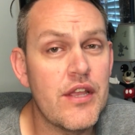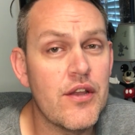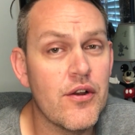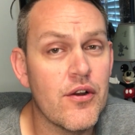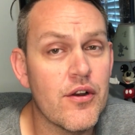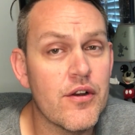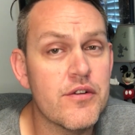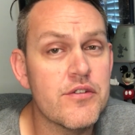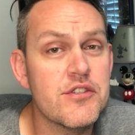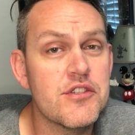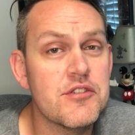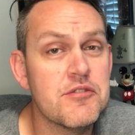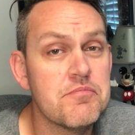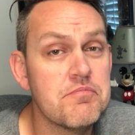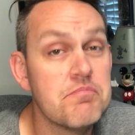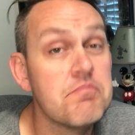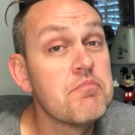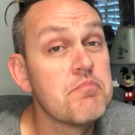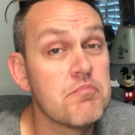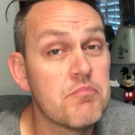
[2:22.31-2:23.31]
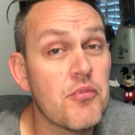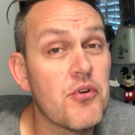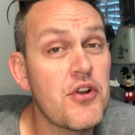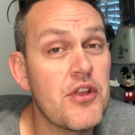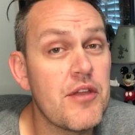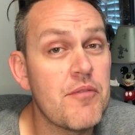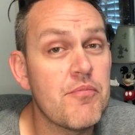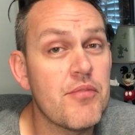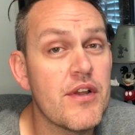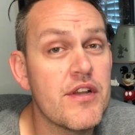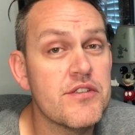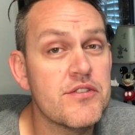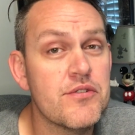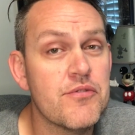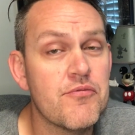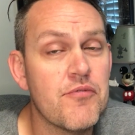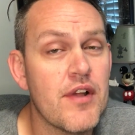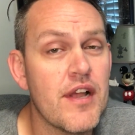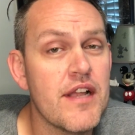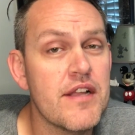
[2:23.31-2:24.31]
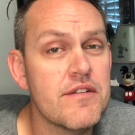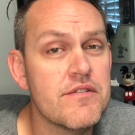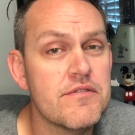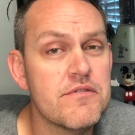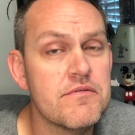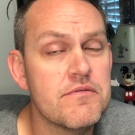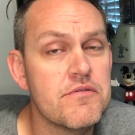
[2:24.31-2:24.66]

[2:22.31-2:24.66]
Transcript: hertz. Pretty impressive, right?